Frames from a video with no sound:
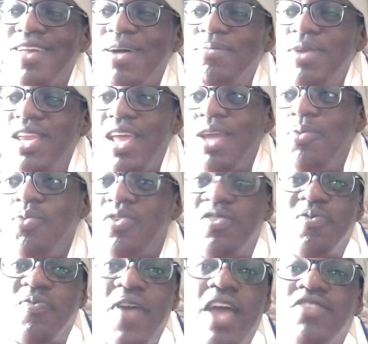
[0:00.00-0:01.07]
It
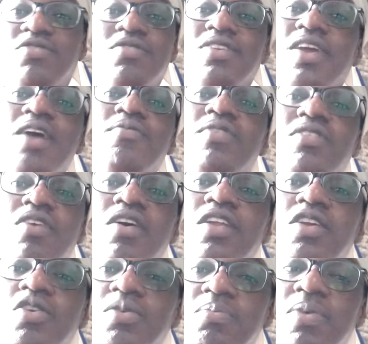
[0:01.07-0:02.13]
was faster than I ever thought
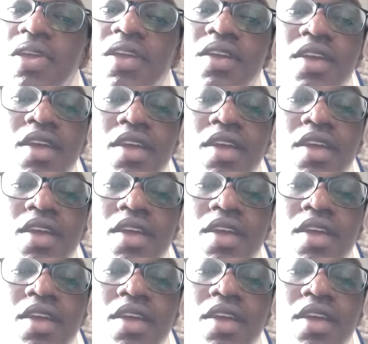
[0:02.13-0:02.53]
it could be.